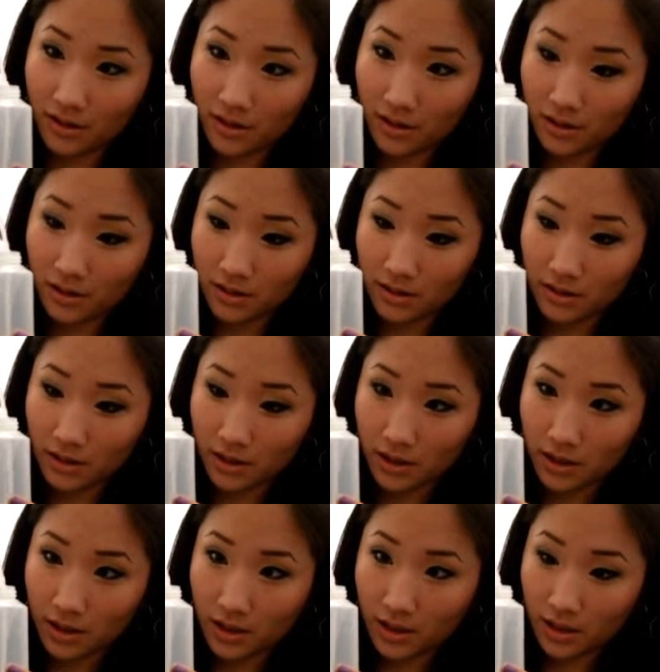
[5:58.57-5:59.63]

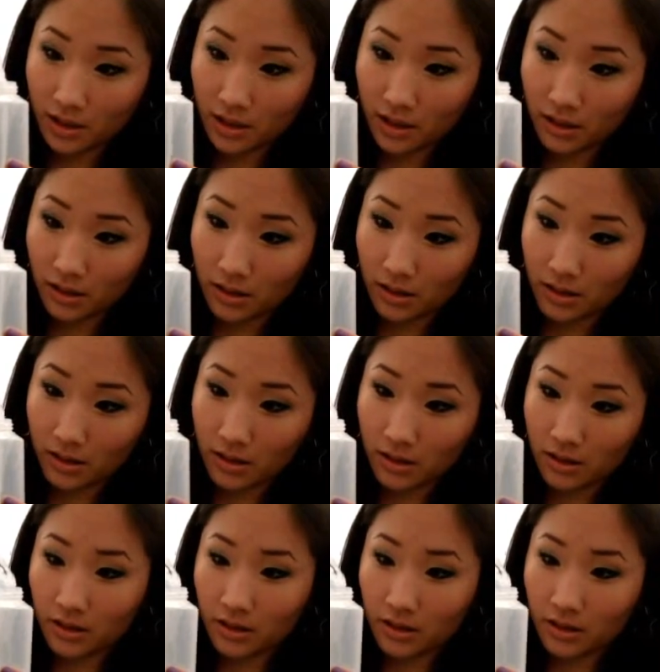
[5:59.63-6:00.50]
Nothing is said.